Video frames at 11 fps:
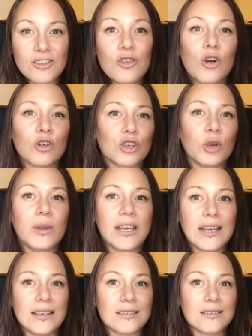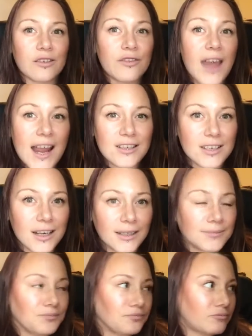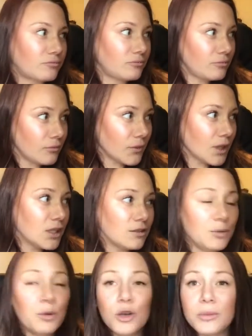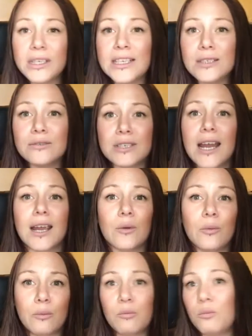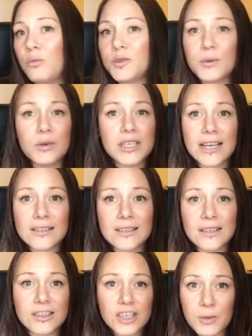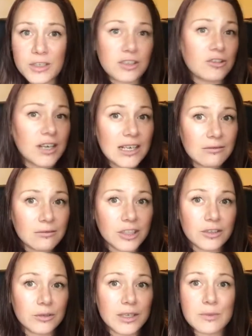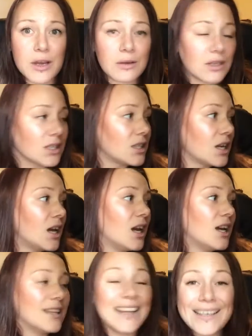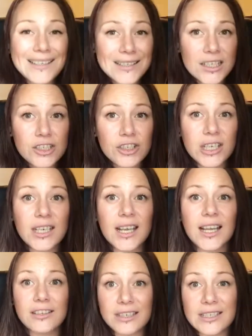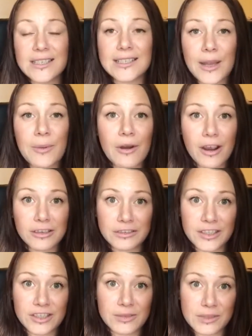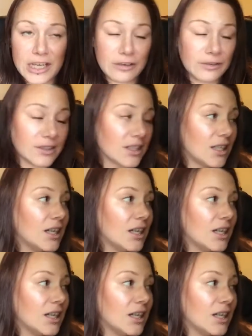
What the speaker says: not showing its effects yet. So you put them in a little tank. Smaller tanks are cheaper to treat, which is always a bonus. They're easier to treat and they're easier to keep an eye on the fish themselves.